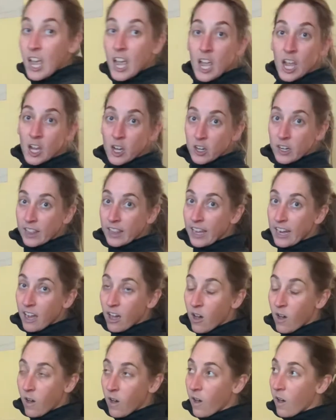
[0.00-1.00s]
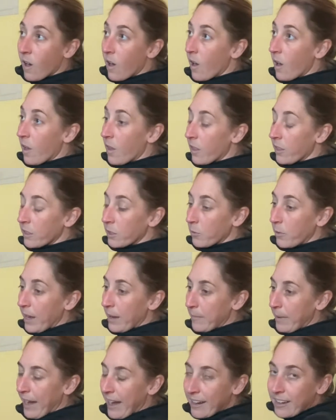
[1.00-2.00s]
You're gonna lay all the way
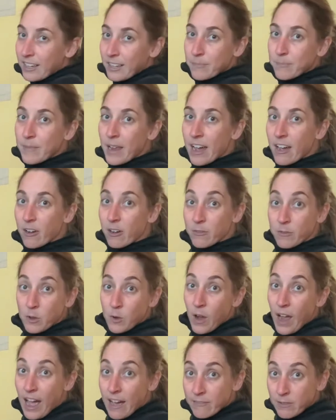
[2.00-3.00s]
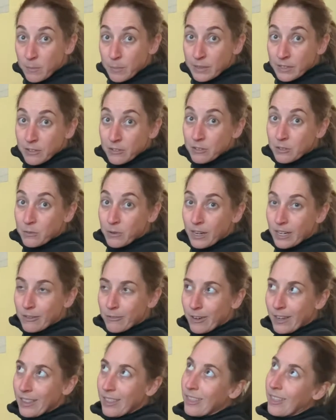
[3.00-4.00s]
back. Now, if you have a balloon to work
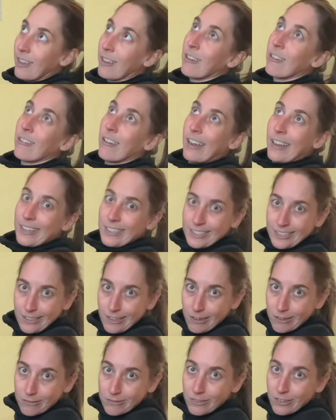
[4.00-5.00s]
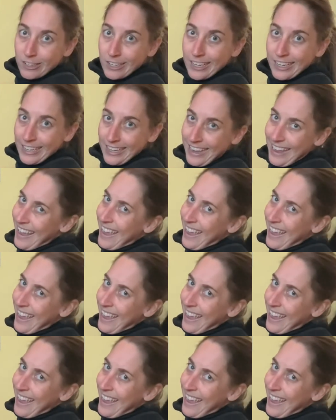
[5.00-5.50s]
with, great, go for it.